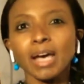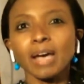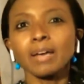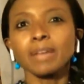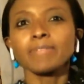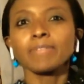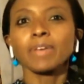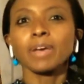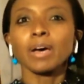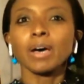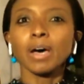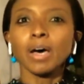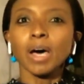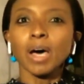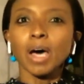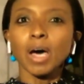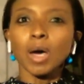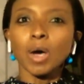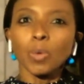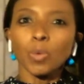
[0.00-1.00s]
did have
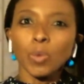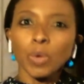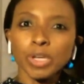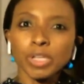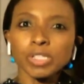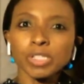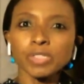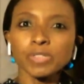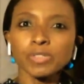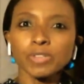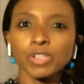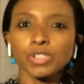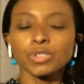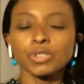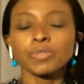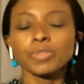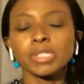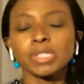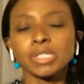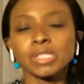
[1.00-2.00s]
a worse
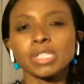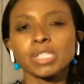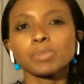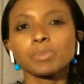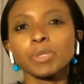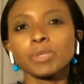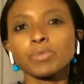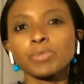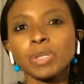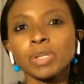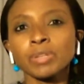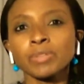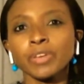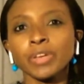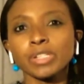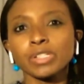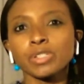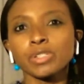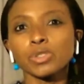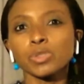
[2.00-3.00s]
version of the disease, but
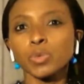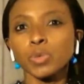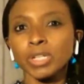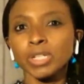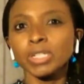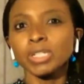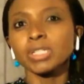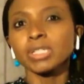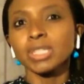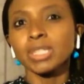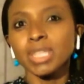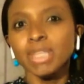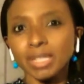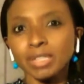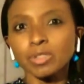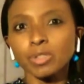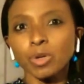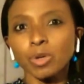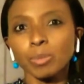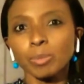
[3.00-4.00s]
reinfections weren't
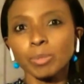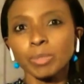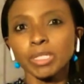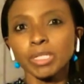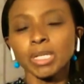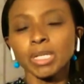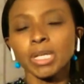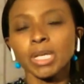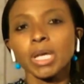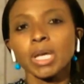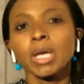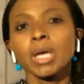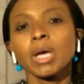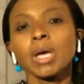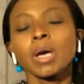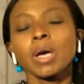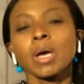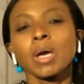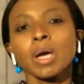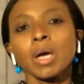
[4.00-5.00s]
that common.
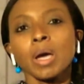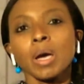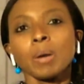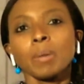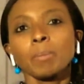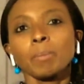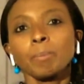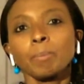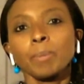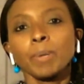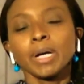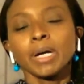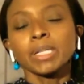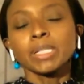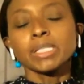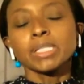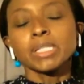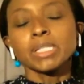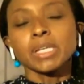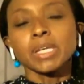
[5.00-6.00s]

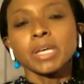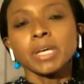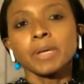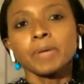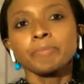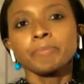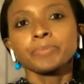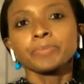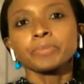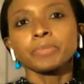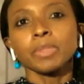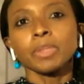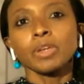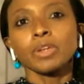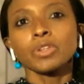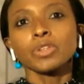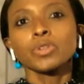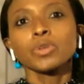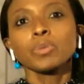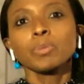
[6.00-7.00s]
But
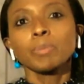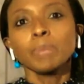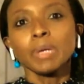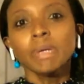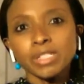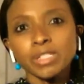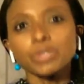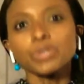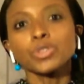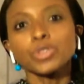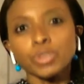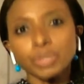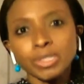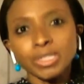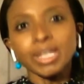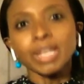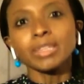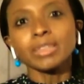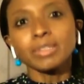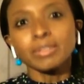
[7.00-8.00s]
you
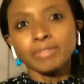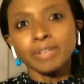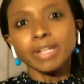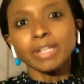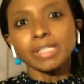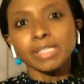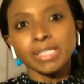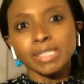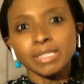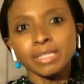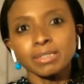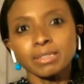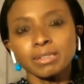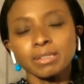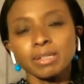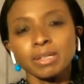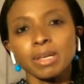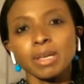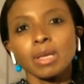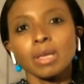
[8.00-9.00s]
should get the
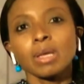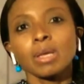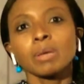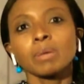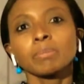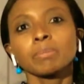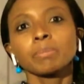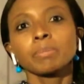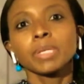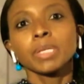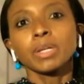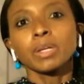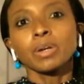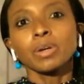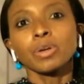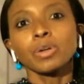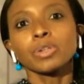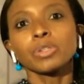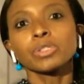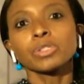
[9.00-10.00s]
vaccine
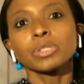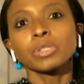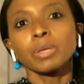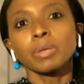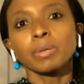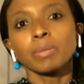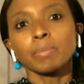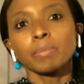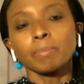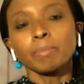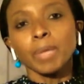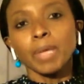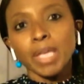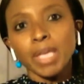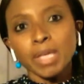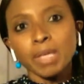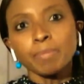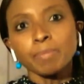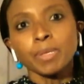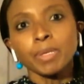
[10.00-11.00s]
because
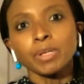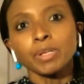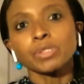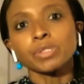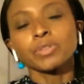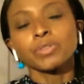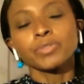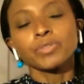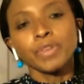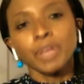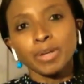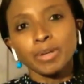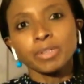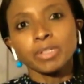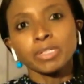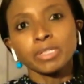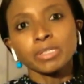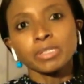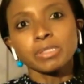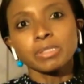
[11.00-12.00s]
of
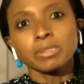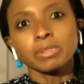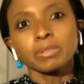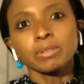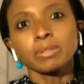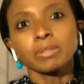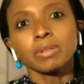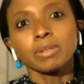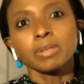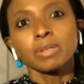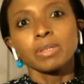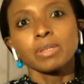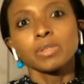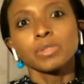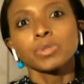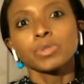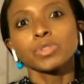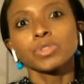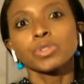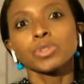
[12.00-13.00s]
variants.
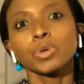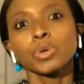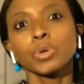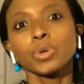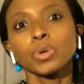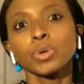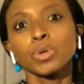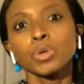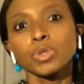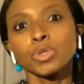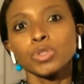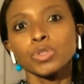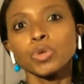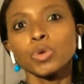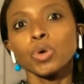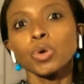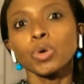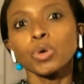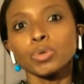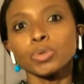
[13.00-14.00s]
So
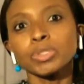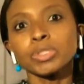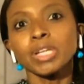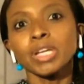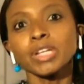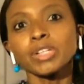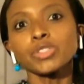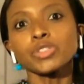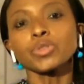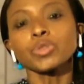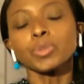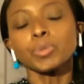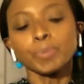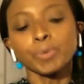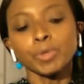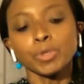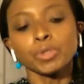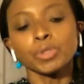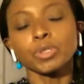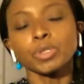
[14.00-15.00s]
your
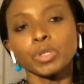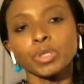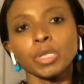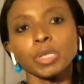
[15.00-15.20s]
natural